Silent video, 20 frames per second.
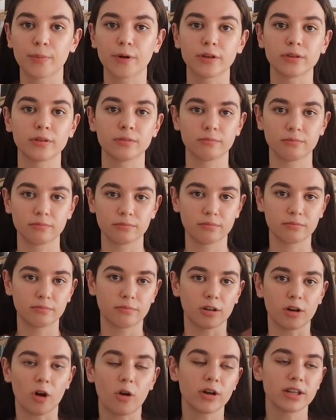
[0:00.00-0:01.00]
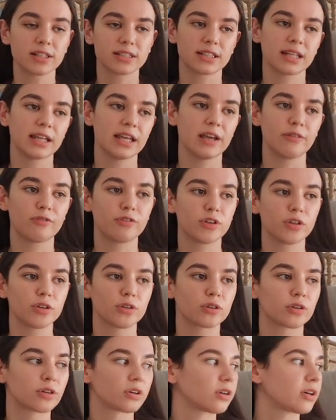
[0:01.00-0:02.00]
But honestly, if
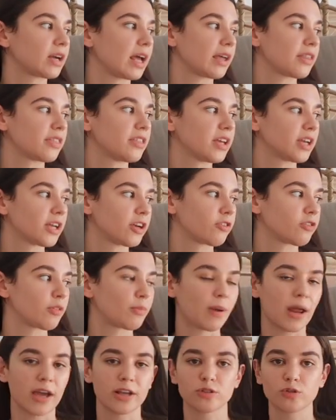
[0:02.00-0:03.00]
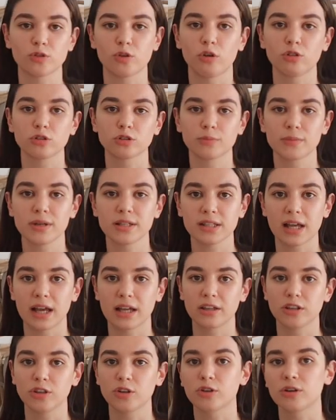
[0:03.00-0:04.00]
you're like thinking of applying to Goldsmiths
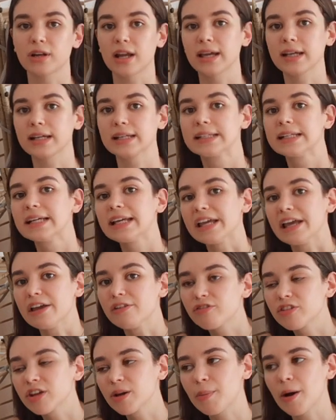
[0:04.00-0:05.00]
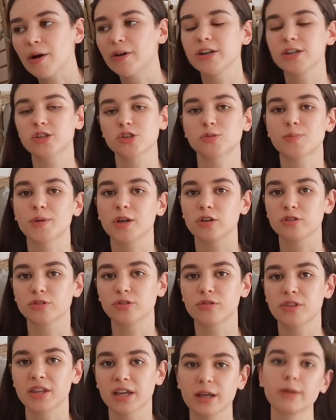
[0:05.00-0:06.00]
and you're like iffy about it just because
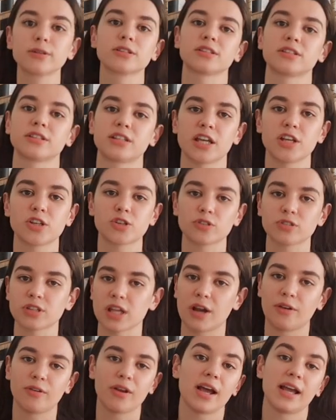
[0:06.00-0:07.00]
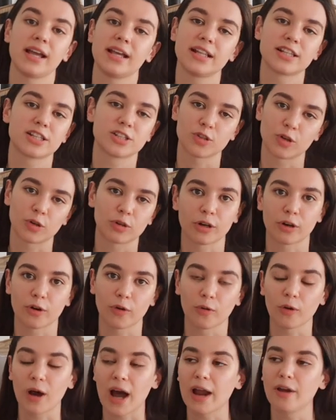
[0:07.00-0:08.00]
you think it's a dangerous area, it's not at
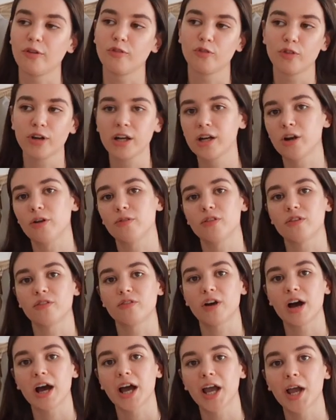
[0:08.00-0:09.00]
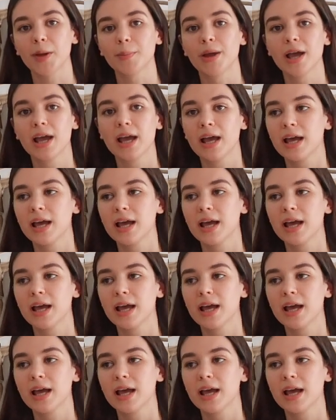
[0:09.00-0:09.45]
all. I really love the vibe.